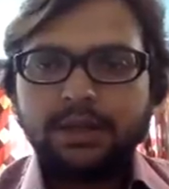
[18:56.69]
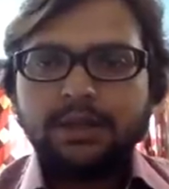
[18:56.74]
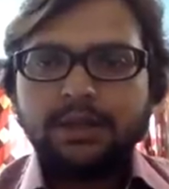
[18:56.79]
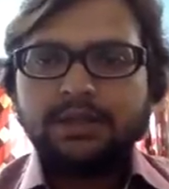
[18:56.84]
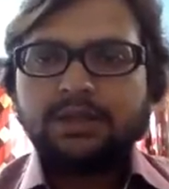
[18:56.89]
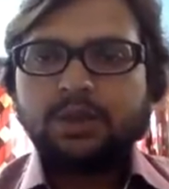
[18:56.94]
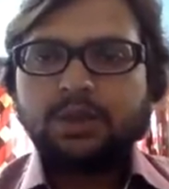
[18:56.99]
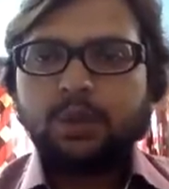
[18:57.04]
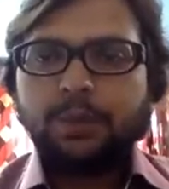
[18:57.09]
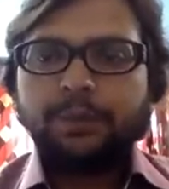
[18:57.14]

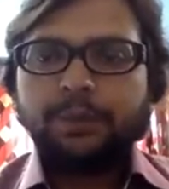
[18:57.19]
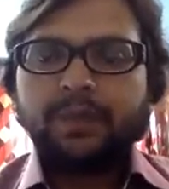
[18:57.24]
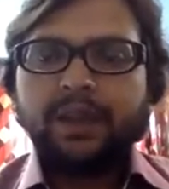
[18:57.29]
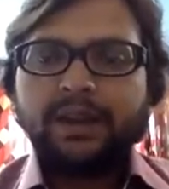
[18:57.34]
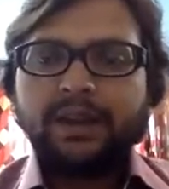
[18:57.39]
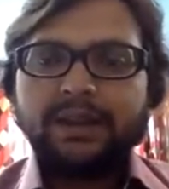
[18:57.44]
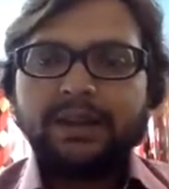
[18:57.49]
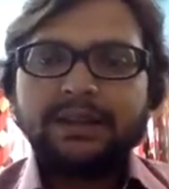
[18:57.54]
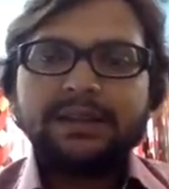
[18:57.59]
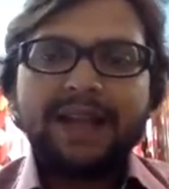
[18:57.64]
So
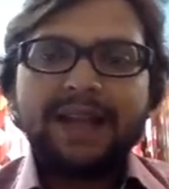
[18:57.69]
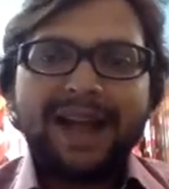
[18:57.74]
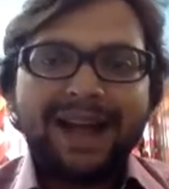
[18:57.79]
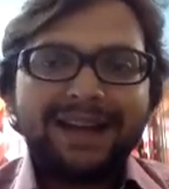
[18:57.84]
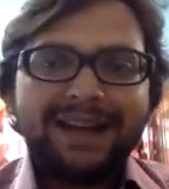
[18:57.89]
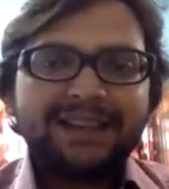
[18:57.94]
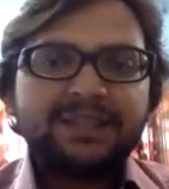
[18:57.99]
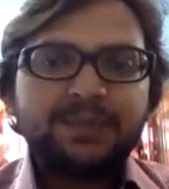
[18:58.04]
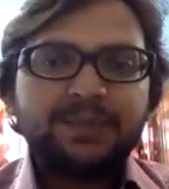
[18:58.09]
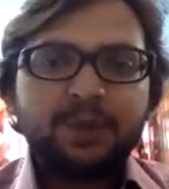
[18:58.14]
it is
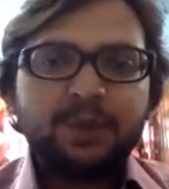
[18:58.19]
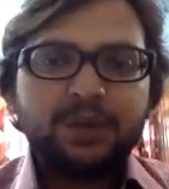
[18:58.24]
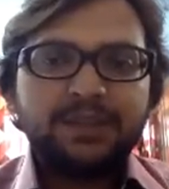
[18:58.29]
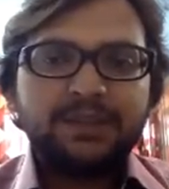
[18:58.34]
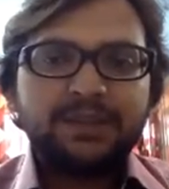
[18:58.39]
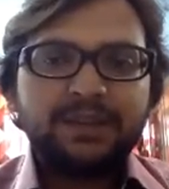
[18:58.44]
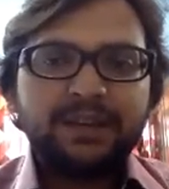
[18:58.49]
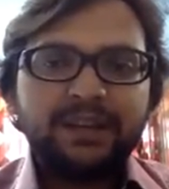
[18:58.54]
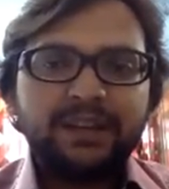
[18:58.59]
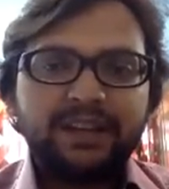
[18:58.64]
our
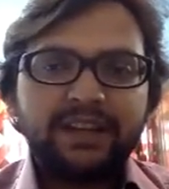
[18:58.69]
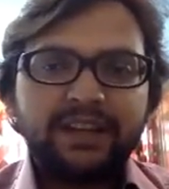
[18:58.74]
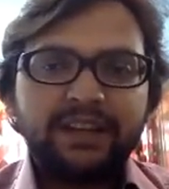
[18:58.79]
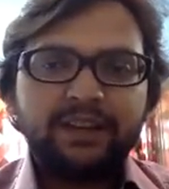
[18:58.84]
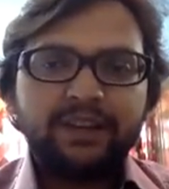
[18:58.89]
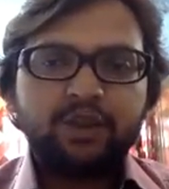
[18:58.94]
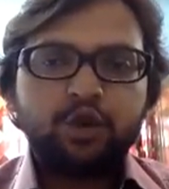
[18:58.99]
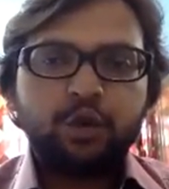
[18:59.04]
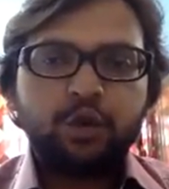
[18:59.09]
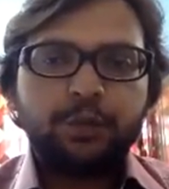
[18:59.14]

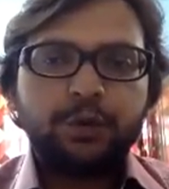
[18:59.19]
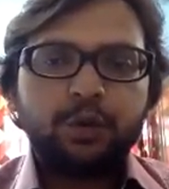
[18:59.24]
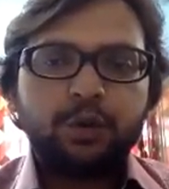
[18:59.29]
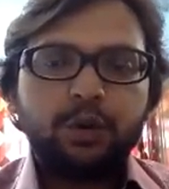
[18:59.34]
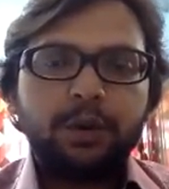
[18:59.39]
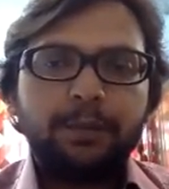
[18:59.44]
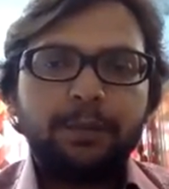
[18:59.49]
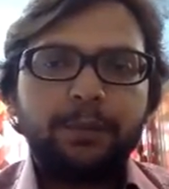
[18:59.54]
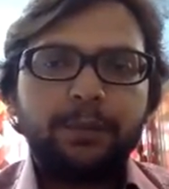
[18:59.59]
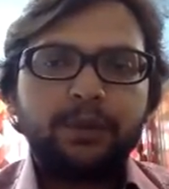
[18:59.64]
responsibility to
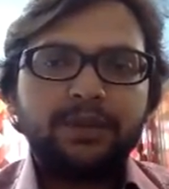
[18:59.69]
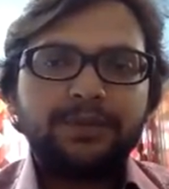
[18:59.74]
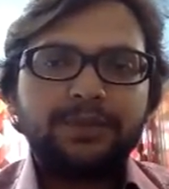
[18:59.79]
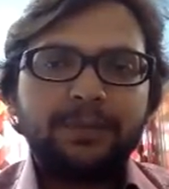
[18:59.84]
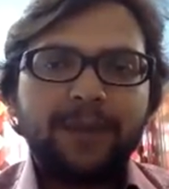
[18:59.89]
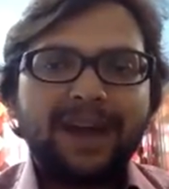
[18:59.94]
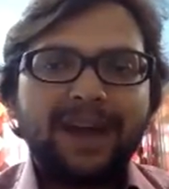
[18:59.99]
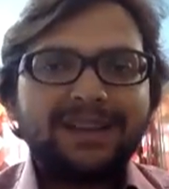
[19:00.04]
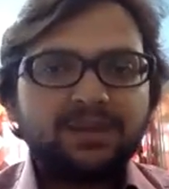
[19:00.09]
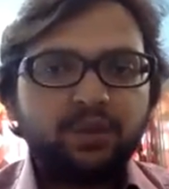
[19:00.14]
put
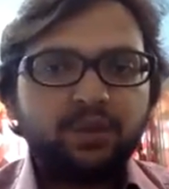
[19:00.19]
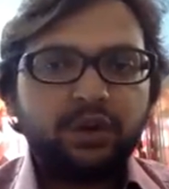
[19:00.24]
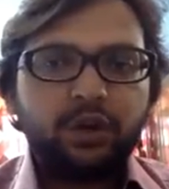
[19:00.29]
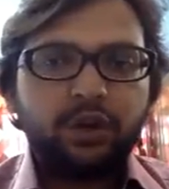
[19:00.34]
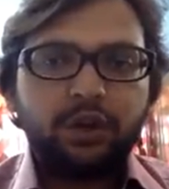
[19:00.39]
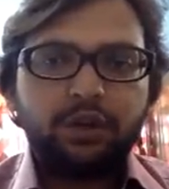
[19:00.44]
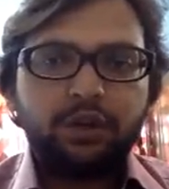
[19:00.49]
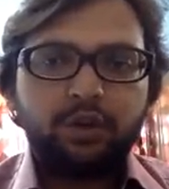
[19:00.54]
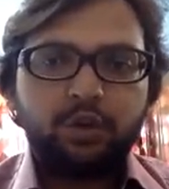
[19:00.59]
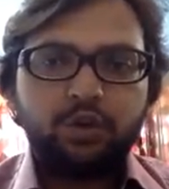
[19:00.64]
password
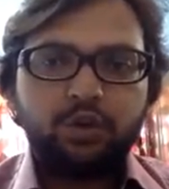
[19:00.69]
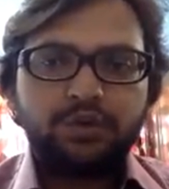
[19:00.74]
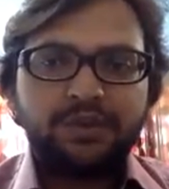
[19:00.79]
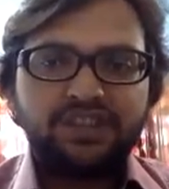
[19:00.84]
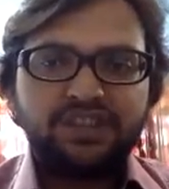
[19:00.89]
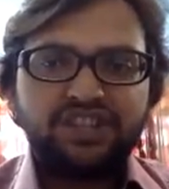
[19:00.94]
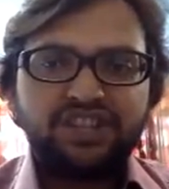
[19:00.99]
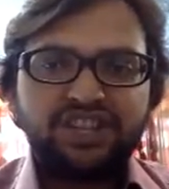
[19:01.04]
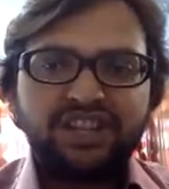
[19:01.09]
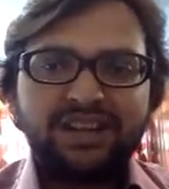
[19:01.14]
on those
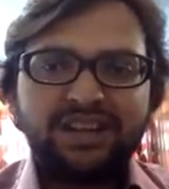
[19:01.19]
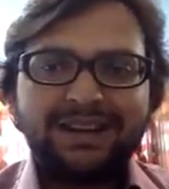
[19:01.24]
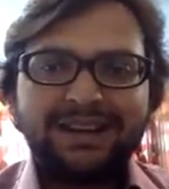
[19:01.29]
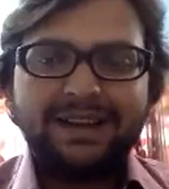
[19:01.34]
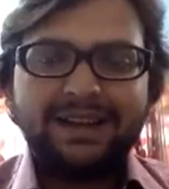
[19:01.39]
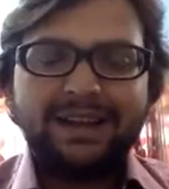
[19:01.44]
machine.